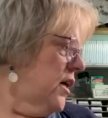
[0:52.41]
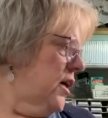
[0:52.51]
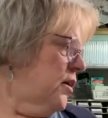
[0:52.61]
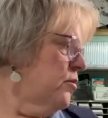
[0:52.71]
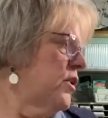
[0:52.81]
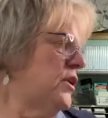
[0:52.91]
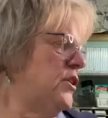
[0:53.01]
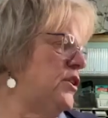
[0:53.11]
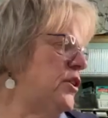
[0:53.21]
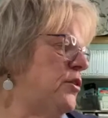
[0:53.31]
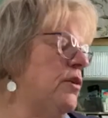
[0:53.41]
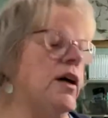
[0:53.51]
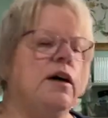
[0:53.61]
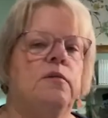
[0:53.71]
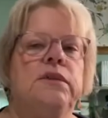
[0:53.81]
I want to
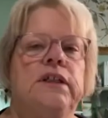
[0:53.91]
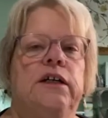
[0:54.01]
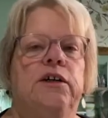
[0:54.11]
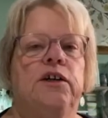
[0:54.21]
um, tell